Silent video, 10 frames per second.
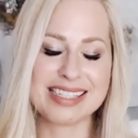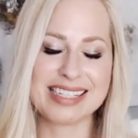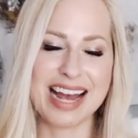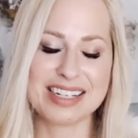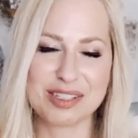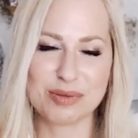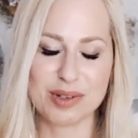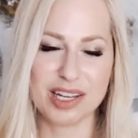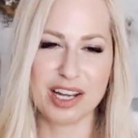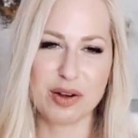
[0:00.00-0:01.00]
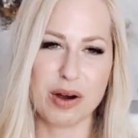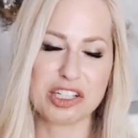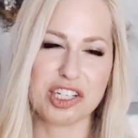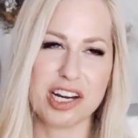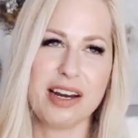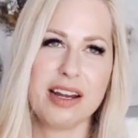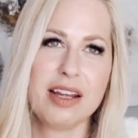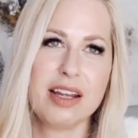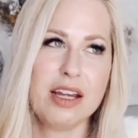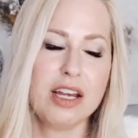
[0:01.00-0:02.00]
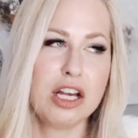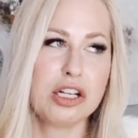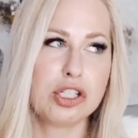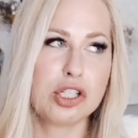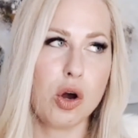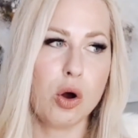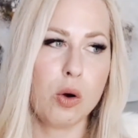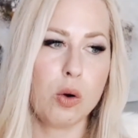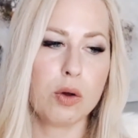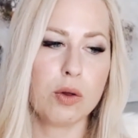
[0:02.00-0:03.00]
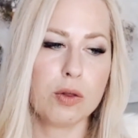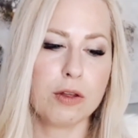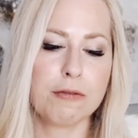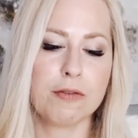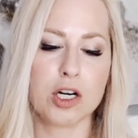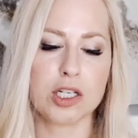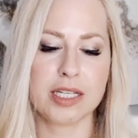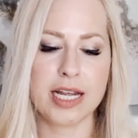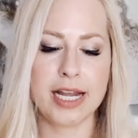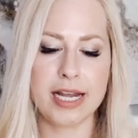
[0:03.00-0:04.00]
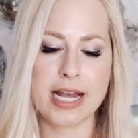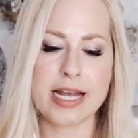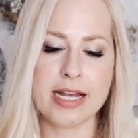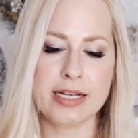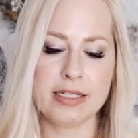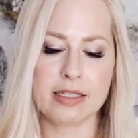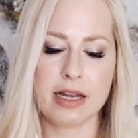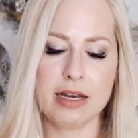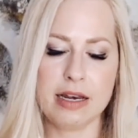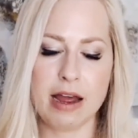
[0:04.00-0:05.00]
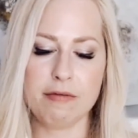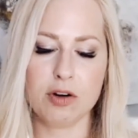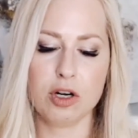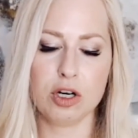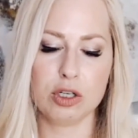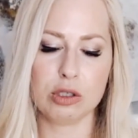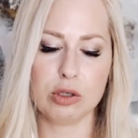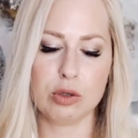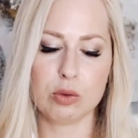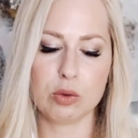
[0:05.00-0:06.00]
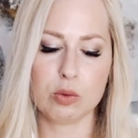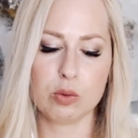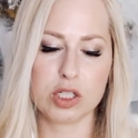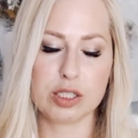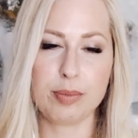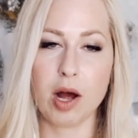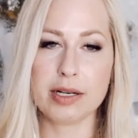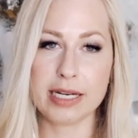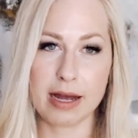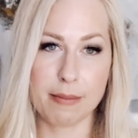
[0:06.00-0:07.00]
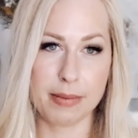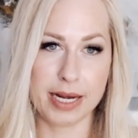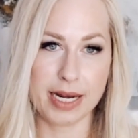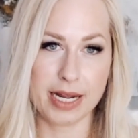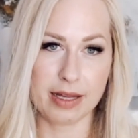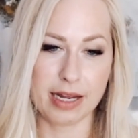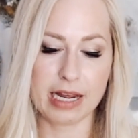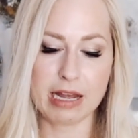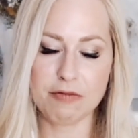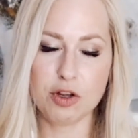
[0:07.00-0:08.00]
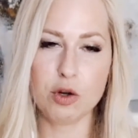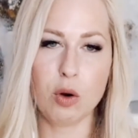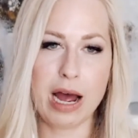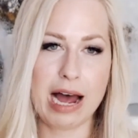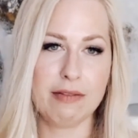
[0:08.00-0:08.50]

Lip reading: A really good question. So the first thing is never responding immediately. If you don't have a